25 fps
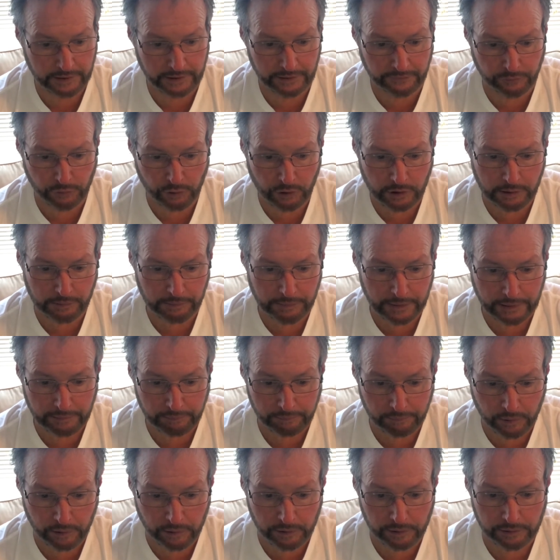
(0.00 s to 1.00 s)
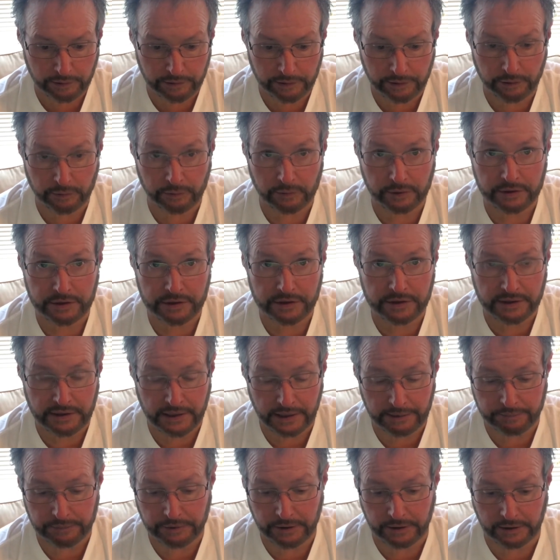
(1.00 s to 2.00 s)
If you commit murder, you are
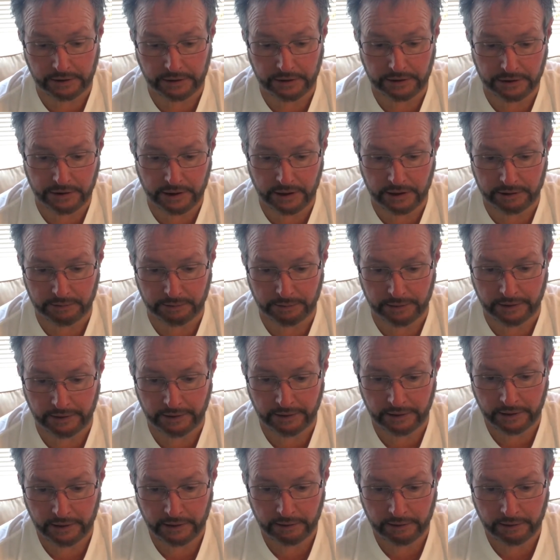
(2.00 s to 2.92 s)
subject to judgment.'